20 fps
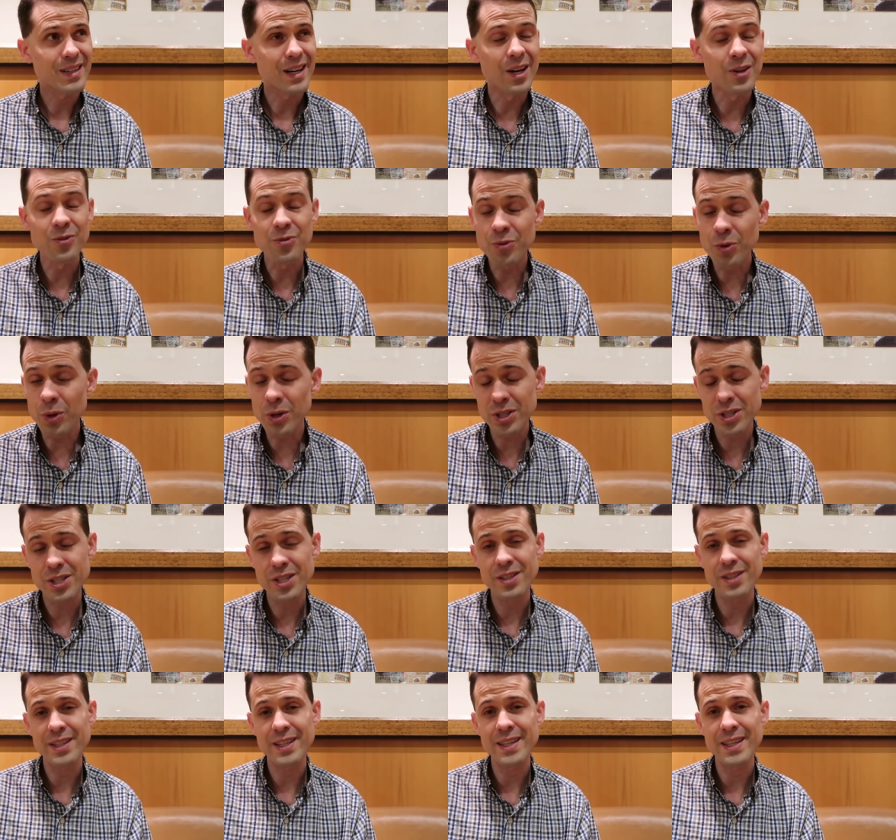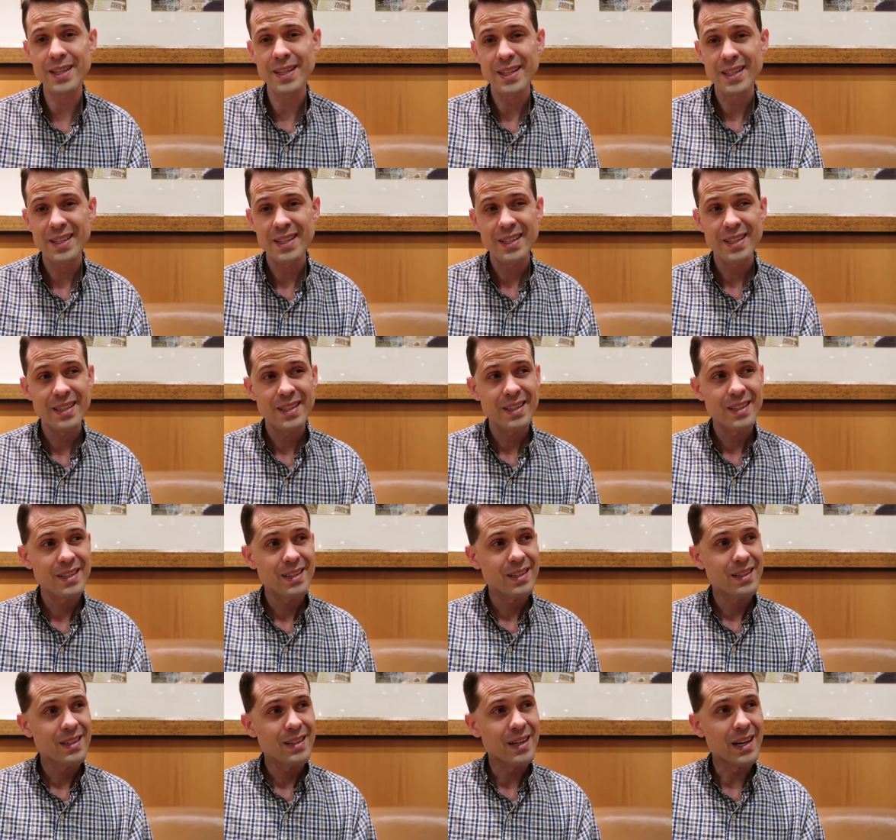unfortunately,
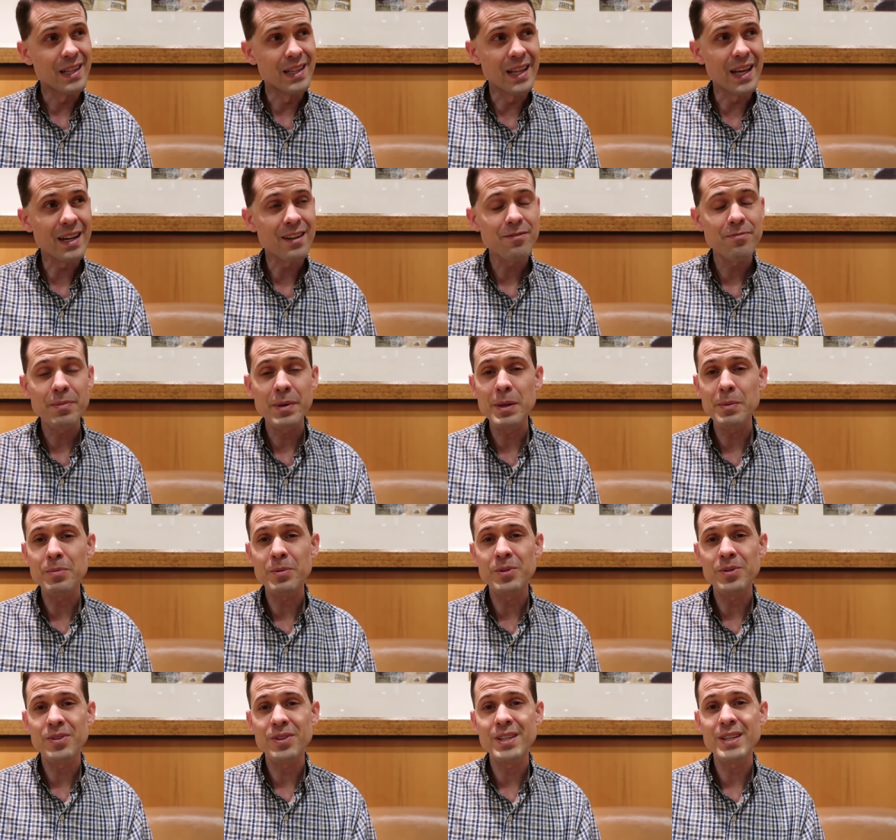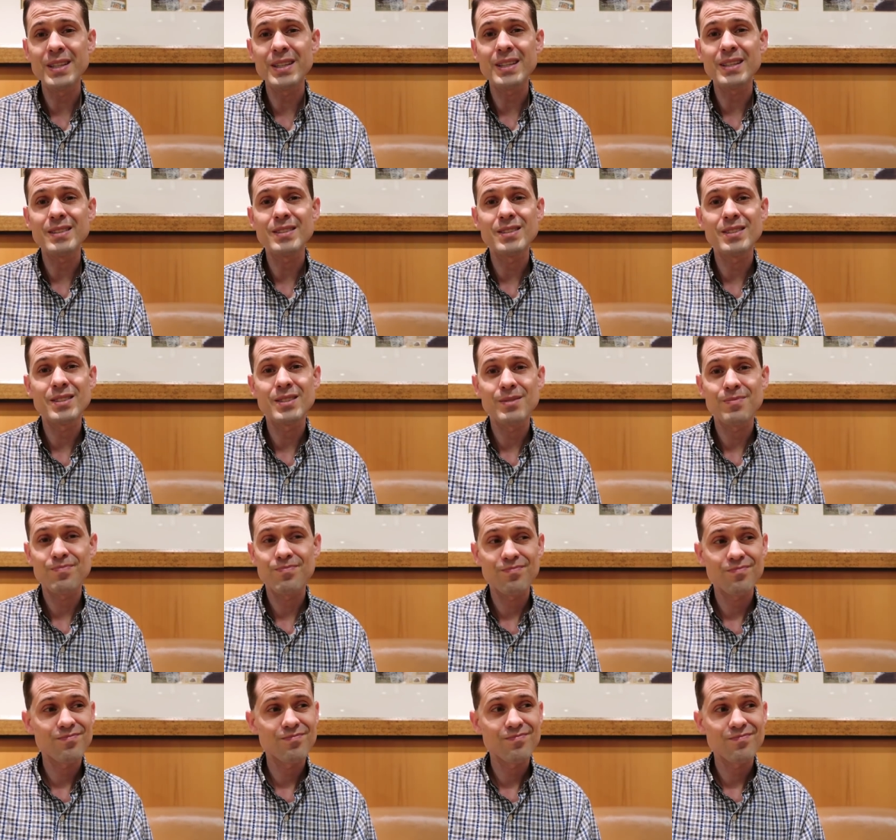a lot of people think is
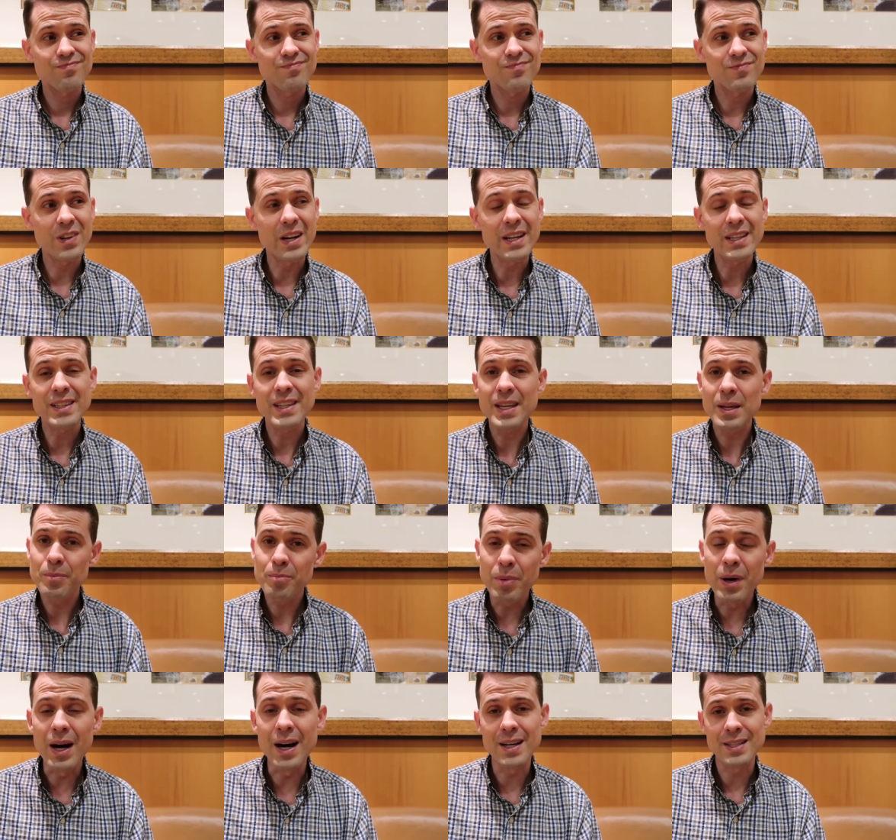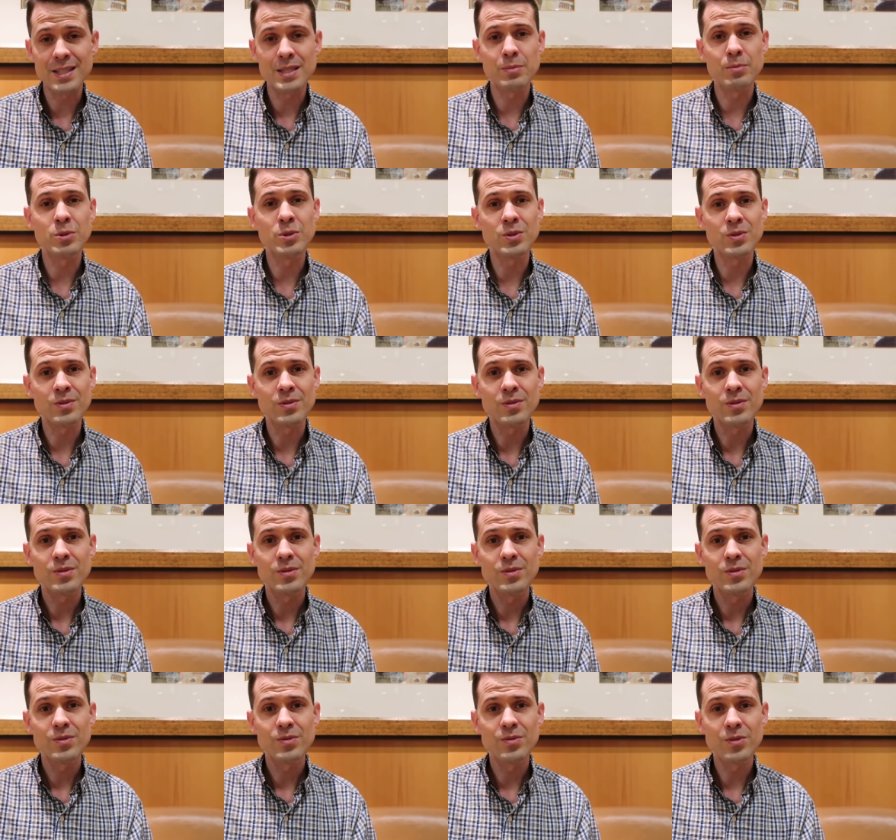frankly impossible
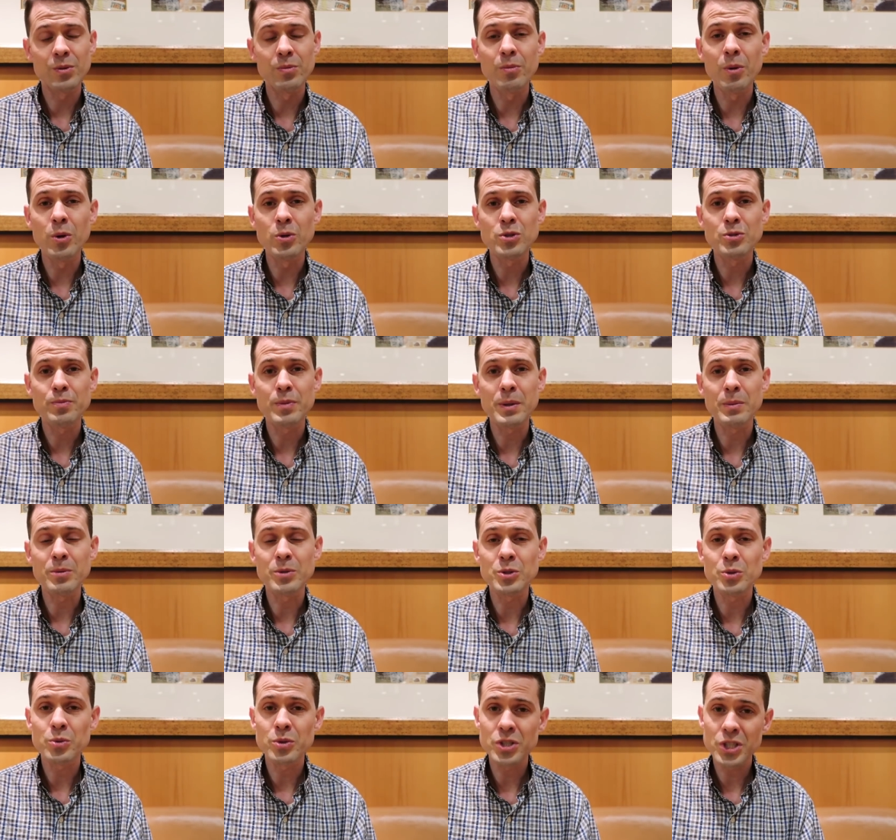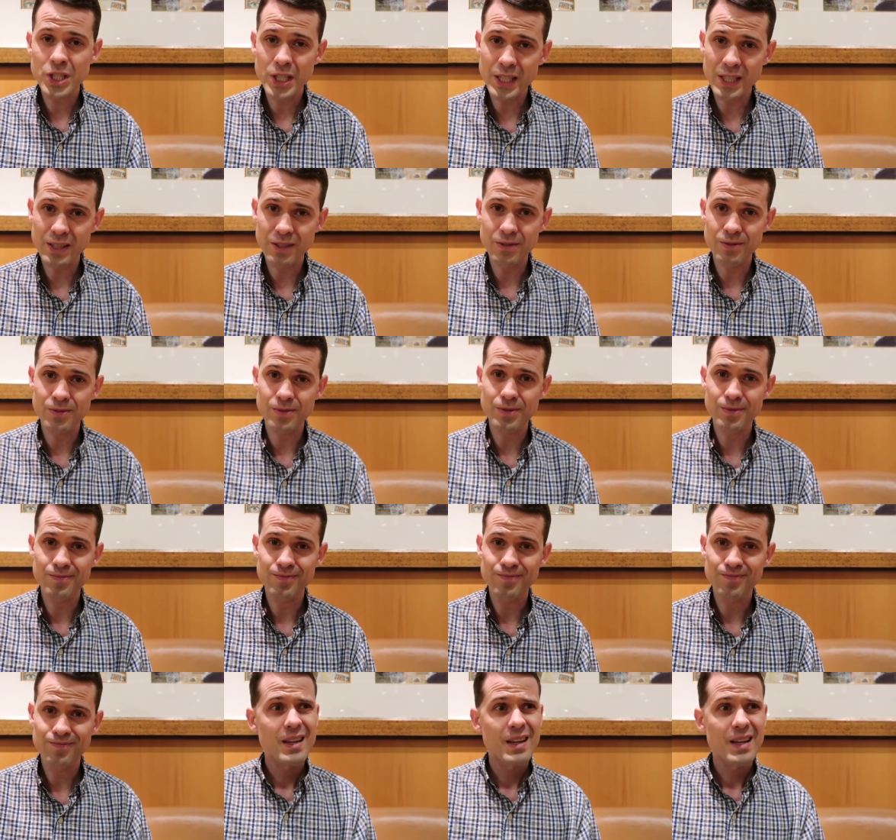for most people to achieve.
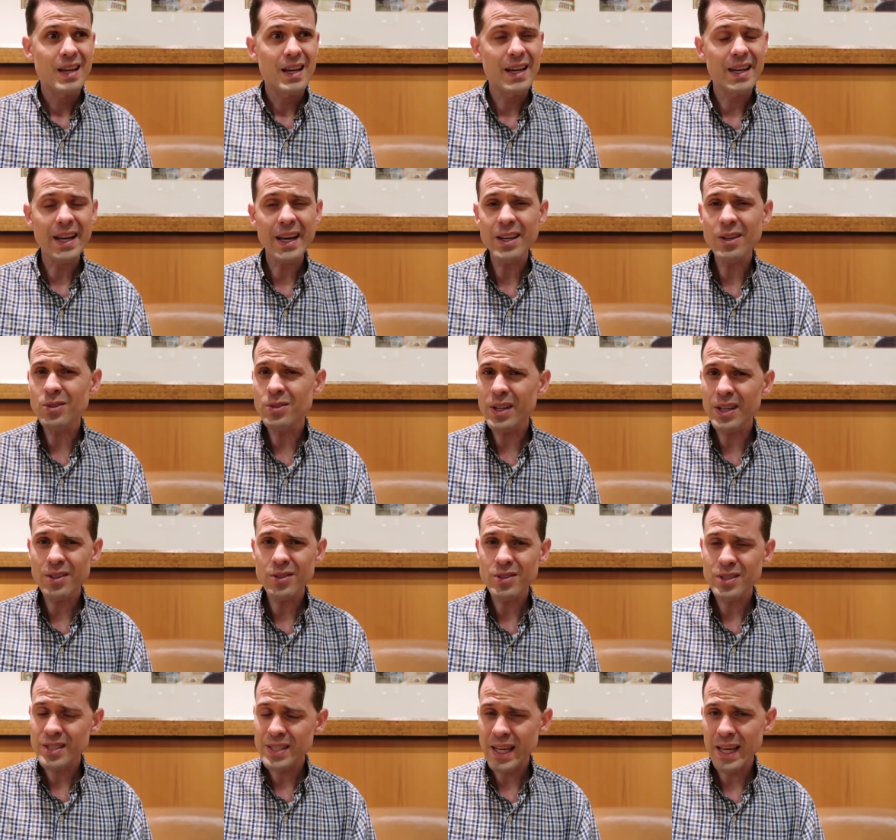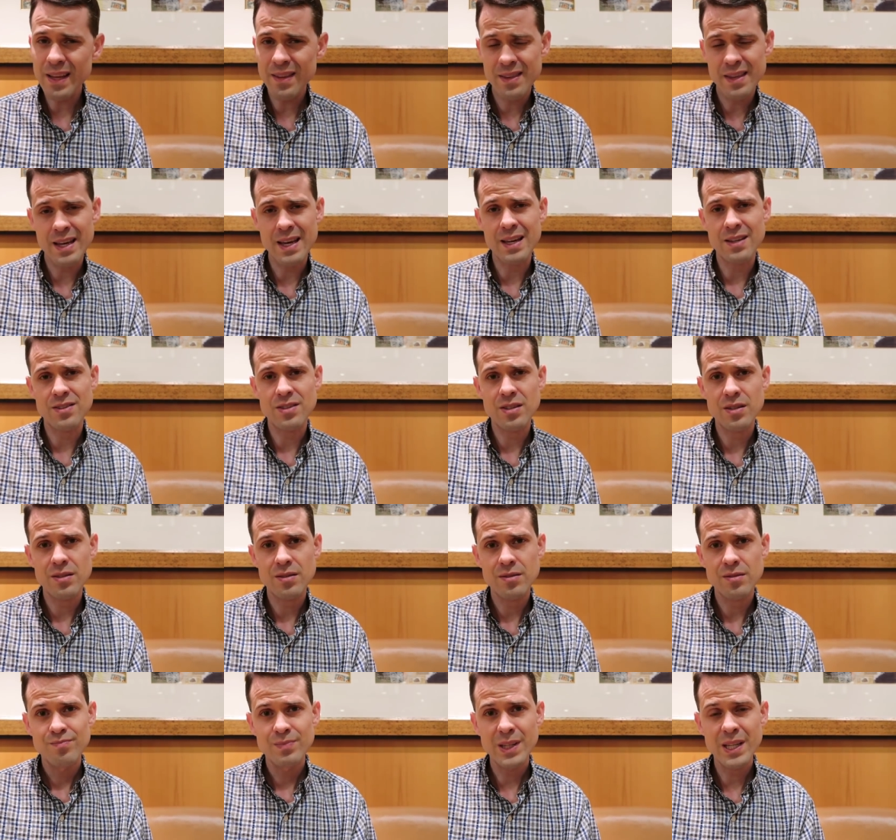And I don't understand that,
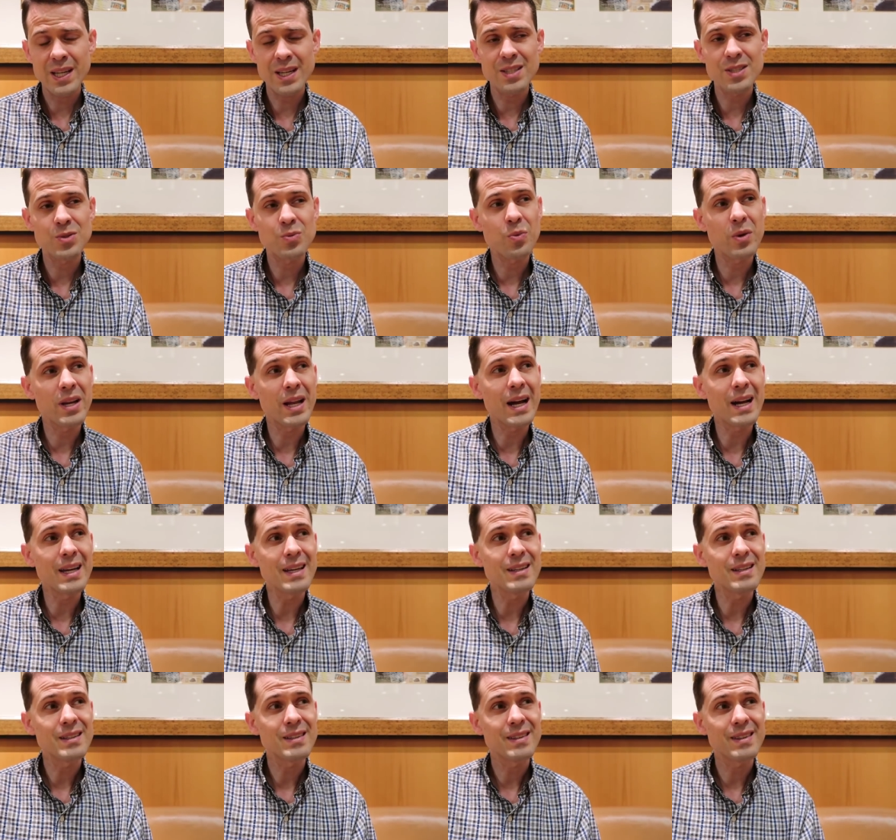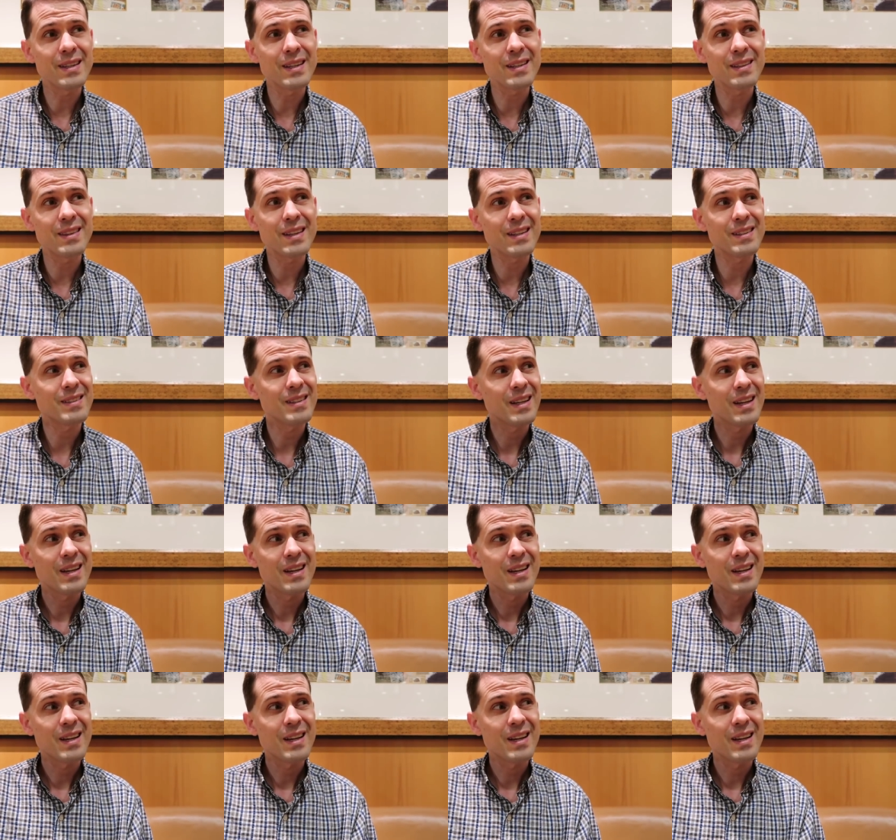because when I think that